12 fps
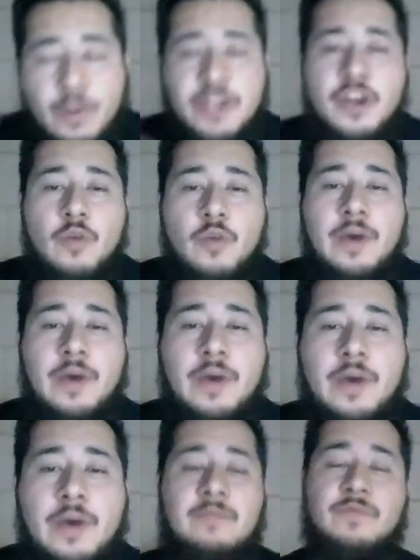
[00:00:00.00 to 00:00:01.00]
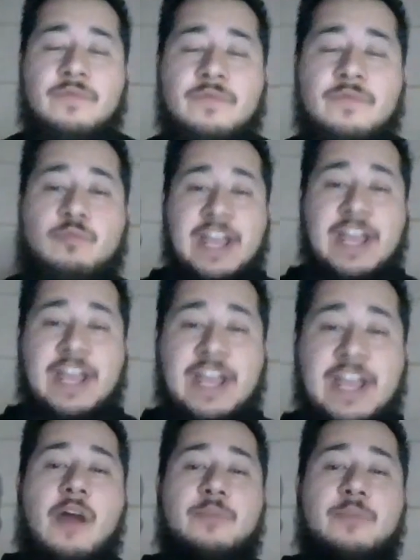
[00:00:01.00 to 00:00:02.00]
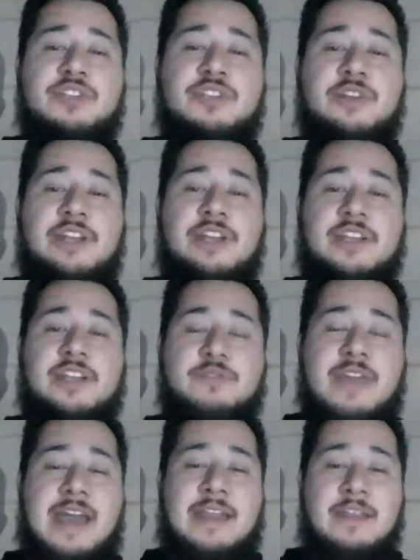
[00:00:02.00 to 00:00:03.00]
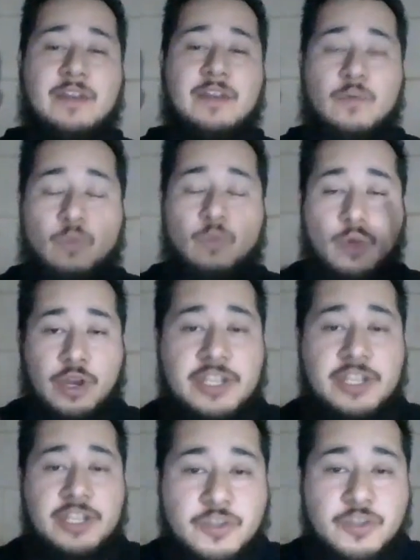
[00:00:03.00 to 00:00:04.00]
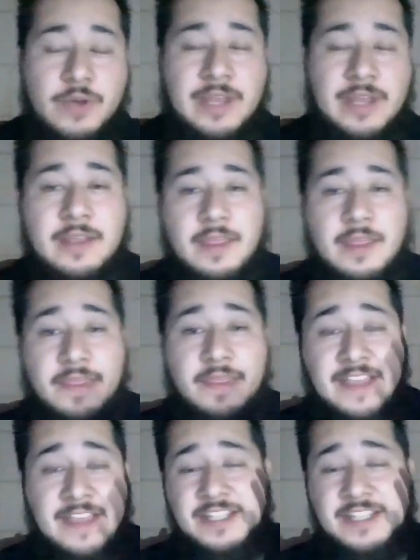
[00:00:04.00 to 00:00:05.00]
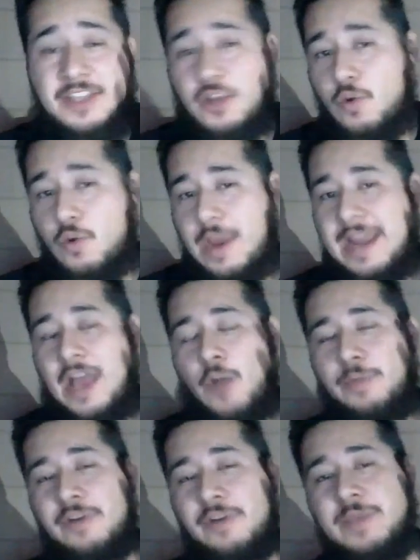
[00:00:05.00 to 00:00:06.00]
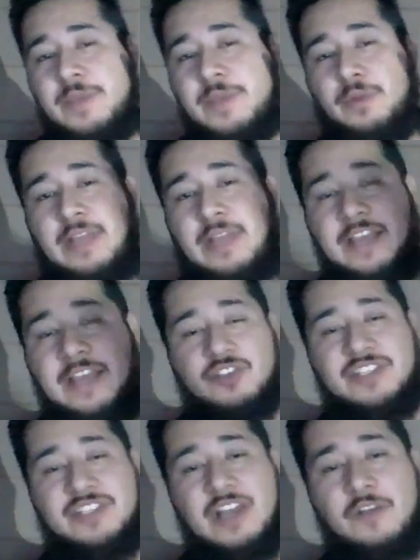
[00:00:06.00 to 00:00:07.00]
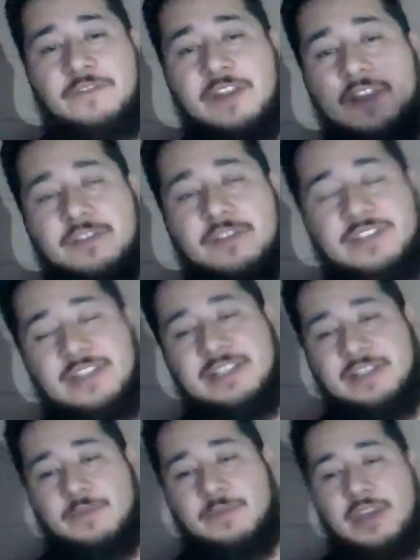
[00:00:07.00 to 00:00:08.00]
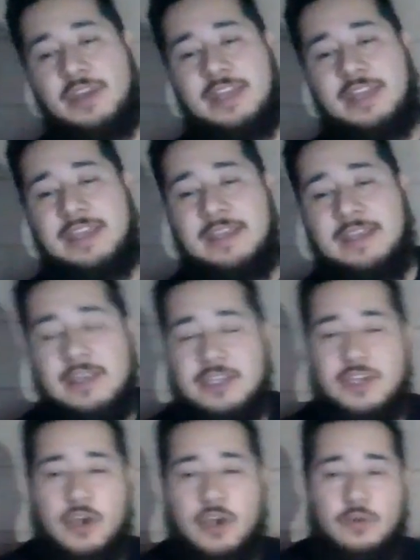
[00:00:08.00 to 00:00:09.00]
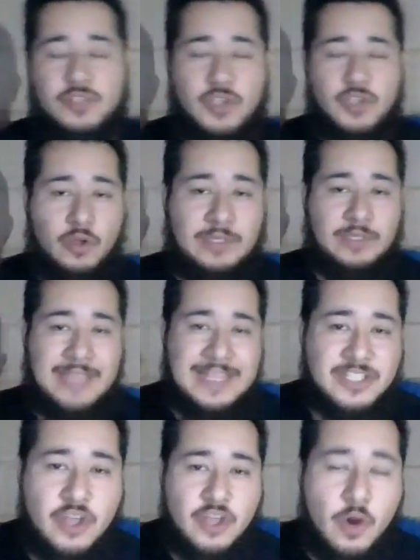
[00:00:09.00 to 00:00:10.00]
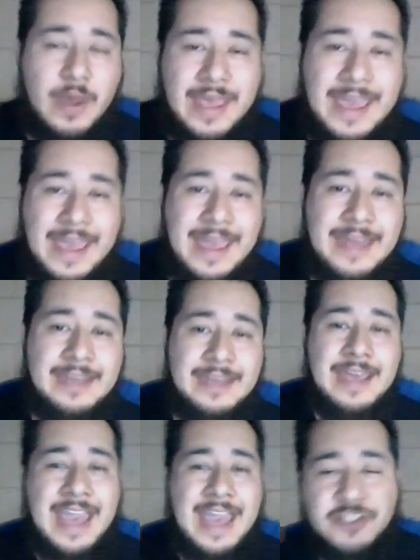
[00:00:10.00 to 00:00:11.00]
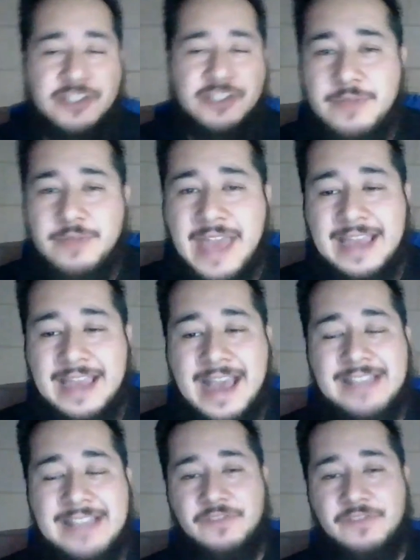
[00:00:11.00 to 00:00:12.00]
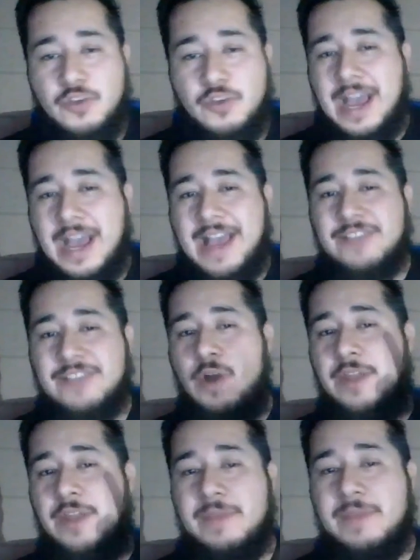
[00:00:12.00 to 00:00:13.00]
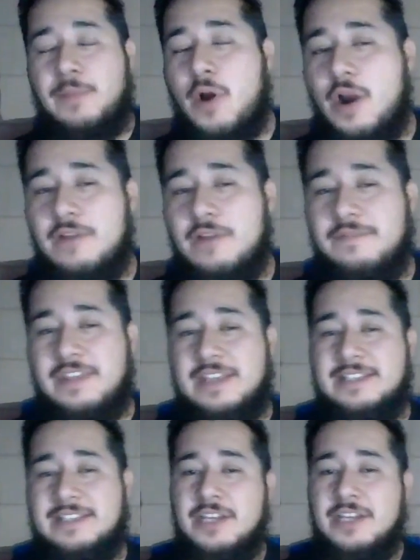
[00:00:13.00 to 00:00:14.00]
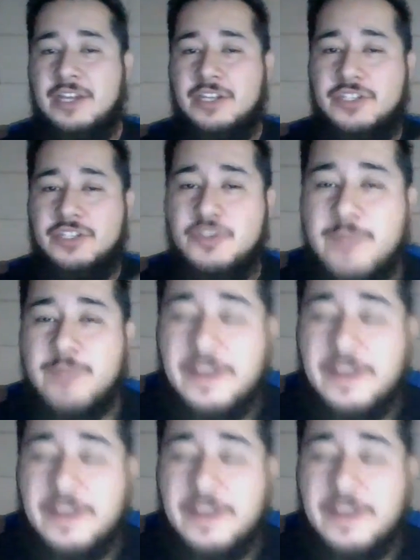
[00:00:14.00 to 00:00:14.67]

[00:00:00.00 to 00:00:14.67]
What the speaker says: well, you know what? We got our opportunity to do that. We're going to do it thanks to the great help of people like yourself and others in this community, so let's go ahead and do that, guys. If you guys want to be part of this, do me a